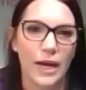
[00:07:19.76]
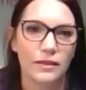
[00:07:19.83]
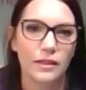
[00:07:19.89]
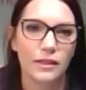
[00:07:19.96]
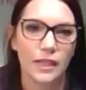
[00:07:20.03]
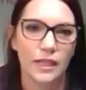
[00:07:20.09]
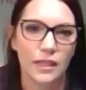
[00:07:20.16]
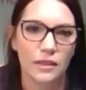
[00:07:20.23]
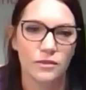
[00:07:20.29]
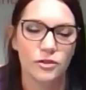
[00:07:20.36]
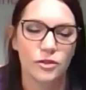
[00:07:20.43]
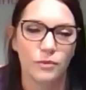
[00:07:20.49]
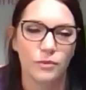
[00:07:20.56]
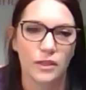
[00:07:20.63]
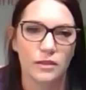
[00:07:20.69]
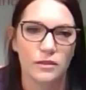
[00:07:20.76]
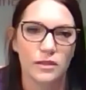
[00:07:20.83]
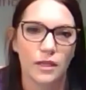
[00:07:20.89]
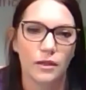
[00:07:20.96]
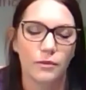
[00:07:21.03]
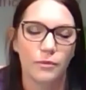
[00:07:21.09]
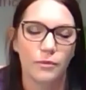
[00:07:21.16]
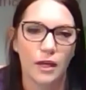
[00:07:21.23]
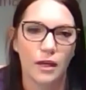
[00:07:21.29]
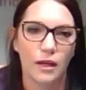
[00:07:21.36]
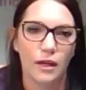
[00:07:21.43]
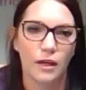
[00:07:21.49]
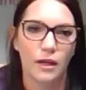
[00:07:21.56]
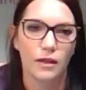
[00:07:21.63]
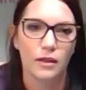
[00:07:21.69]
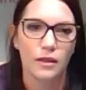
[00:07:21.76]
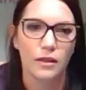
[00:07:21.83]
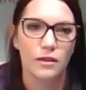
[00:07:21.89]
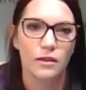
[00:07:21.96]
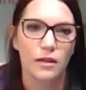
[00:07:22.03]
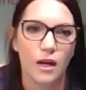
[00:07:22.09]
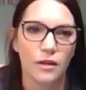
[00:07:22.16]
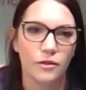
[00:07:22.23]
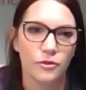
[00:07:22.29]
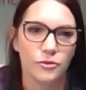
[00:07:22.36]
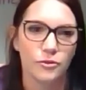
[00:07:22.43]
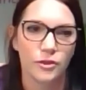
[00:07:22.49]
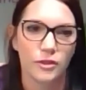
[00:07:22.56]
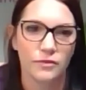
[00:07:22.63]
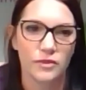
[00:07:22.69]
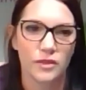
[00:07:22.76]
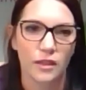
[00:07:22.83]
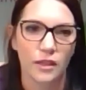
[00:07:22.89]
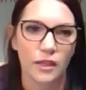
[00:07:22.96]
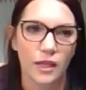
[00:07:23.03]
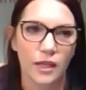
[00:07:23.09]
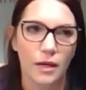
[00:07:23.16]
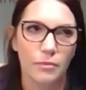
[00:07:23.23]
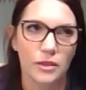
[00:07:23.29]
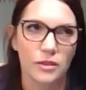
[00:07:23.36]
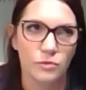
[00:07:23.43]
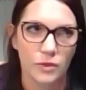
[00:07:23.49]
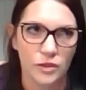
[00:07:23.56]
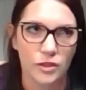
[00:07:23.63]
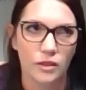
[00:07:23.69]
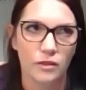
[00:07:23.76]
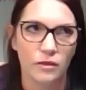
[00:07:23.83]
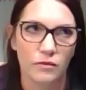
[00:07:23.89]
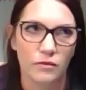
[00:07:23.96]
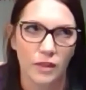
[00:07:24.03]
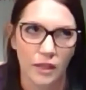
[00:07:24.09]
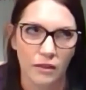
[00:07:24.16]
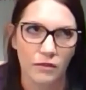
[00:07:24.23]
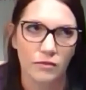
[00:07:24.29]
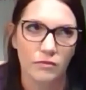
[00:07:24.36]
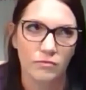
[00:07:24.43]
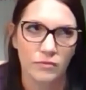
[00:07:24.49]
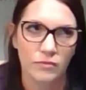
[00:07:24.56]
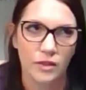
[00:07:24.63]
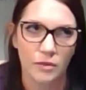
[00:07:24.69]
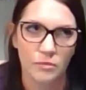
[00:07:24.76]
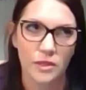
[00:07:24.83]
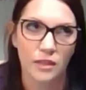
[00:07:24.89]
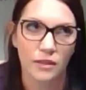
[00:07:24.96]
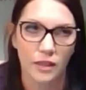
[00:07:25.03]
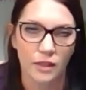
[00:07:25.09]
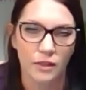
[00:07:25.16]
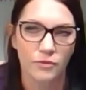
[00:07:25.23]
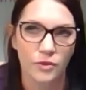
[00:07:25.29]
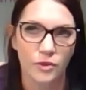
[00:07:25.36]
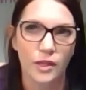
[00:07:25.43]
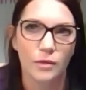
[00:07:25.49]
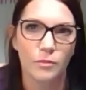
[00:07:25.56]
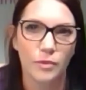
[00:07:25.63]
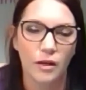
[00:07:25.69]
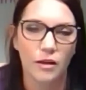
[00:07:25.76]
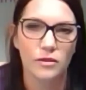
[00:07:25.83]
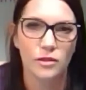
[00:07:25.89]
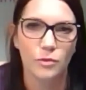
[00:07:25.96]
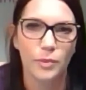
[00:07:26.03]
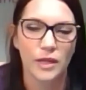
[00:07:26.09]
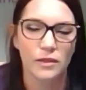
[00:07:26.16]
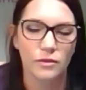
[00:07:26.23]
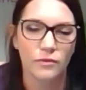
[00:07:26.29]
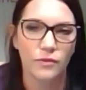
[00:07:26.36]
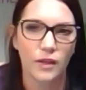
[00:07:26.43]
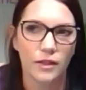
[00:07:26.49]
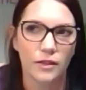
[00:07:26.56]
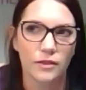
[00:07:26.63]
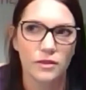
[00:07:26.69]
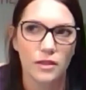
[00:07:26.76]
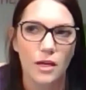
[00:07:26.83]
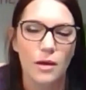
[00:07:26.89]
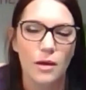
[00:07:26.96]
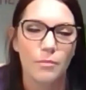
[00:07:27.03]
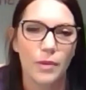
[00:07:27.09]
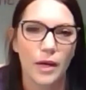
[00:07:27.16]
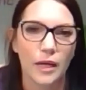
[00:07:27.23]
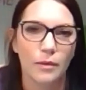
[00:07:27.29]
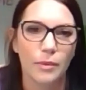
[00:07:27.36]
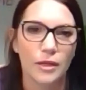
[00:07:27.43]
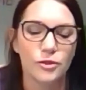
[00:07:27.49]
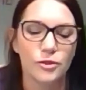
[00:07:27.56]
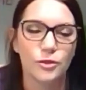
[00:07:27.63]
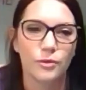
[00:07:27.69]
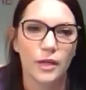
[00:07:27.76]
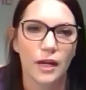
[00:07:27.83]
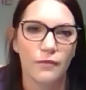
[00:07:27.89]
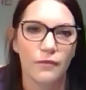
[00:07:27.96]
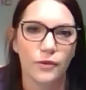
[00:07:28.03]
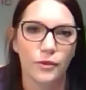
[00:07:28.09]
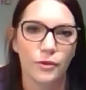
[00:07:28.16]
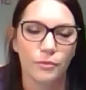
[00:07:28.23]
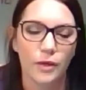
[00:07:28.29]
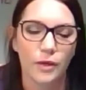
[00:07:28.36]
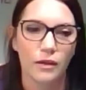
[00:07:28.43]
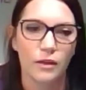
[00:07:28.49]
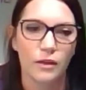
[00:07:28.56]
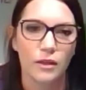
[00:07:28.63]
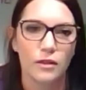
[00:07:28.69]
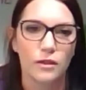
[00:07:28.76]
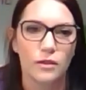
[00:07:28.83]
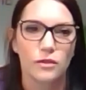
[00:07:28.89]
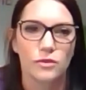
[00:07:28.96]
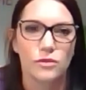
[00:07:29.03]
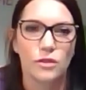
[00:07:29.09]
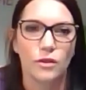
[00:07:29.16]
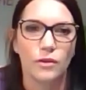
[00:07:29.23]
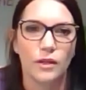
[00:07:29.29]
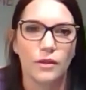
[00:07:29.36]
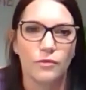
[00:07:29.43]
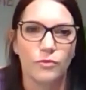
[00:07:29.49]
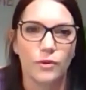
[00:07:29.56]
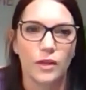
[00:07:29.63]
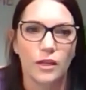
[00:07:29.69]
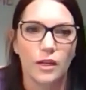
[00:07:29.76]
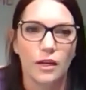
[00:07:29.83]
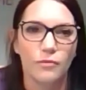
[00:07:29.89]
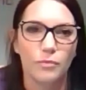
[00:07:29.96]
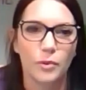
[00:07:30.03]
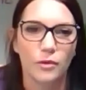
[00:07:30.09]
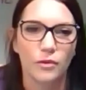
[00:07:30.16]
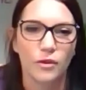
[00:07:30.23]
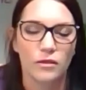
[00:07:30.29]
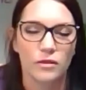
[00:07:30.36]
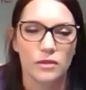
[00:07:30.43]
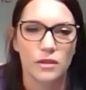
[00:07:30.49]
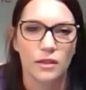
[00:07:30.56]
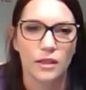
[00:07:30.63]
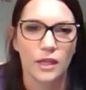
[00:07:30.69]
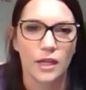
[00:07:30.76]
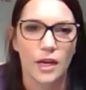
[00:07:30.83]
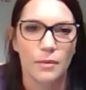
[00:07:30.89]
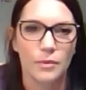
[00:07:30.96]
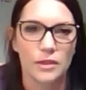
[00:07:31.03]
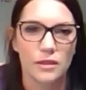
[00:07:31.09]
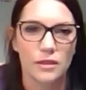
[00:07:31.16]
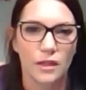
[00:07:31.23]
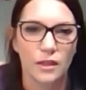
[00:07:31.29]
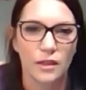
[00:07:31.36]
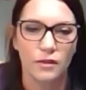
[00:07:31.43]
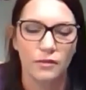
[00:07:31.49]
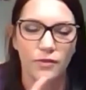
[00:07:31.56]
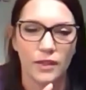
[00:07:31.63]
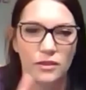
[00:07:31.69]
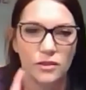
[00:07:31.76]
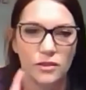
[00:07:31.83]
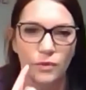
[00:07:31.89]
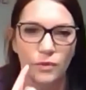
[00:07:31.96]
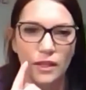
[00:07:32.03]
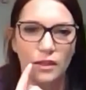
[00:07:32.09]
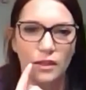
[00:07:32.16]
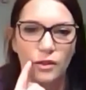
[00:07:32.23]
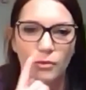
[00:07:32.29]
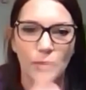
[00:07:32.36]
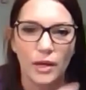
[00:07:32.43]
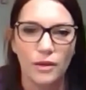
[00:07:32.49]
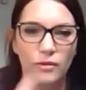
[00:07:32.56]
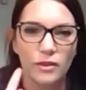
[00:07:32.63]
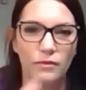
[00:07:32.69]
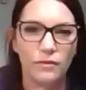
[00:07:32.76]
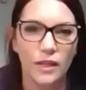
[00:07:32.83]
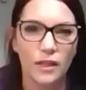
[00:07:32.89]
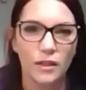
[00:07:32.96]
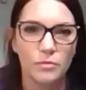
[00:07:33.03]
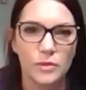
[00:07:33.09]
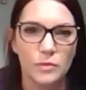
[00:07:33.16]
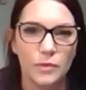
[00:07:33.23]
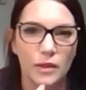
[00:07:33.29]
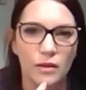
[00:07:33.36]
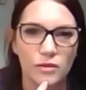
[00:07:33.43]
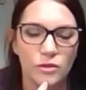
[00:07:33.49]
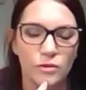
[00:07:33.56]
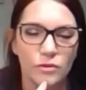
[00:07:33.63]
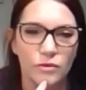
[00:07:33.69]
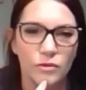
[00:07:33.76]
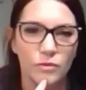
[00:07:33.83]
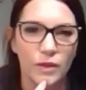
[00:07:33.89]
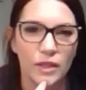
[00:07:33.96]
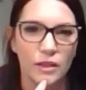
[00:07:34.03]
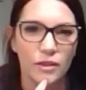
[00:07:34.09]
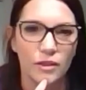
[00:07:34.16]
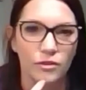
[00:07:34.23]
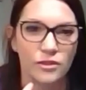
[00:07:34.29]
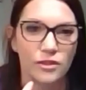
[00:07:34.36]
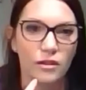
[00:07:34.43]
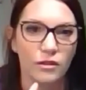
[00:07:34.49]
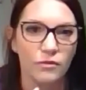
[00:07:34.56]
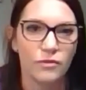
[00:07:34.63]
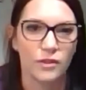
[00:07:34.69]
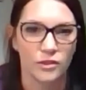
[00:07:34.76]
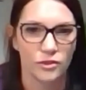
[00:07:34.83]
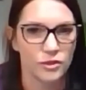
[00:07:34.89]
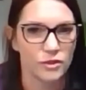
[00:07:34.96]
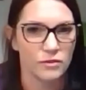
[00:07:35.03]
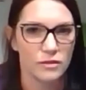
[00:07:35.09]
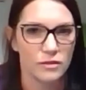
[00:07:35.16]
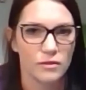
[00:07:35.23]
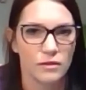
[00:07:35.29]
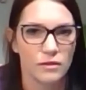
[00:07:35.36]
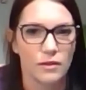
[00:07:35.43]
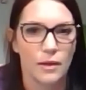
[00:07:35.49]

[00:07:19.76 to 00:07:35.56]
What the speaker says: at the latest, you want to take away non-nutritive sucking habits, which are like thumb sucking if you can, but also pacifiers, by about 2.5 or 3. So if we have prolonged sucking habits, then it affects the way that your mouth develops, but also the way that your tongue functions.